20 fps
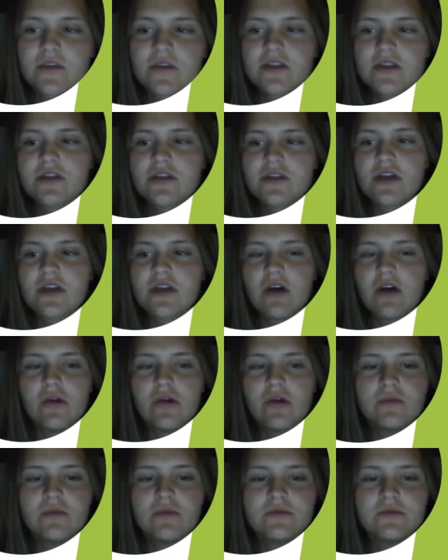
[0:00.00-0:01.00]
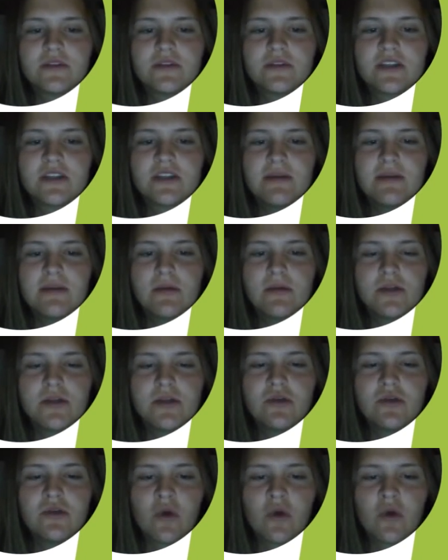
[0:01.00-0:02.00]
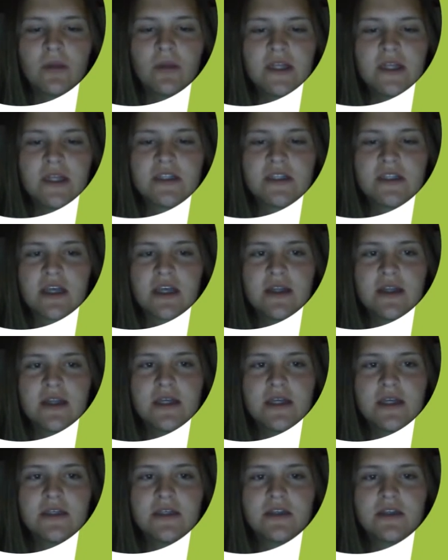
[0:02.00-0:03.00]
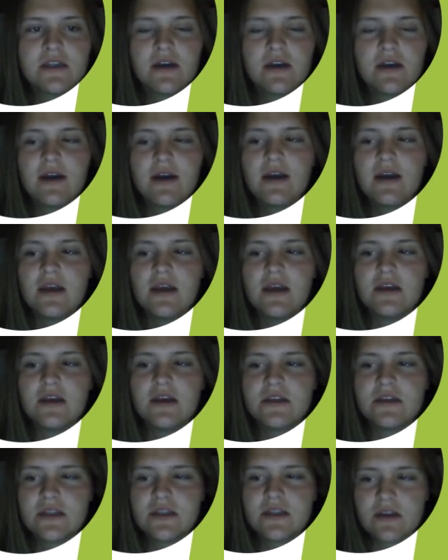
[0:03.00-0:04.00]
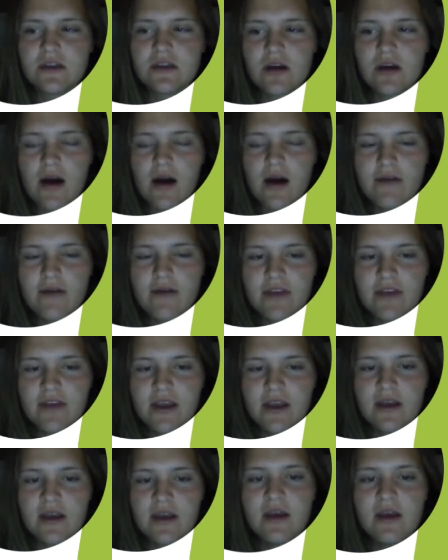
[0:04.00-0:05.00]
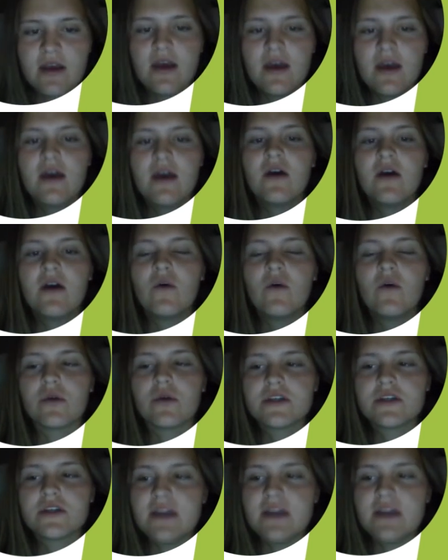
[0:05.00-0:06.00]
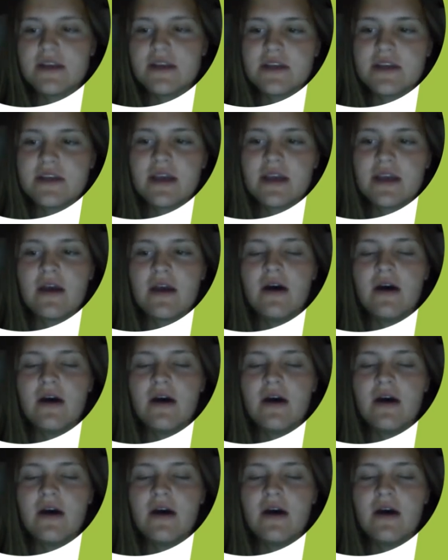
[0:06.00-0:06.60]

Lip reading: So symptoms you normally see in this is coughing or sneezing.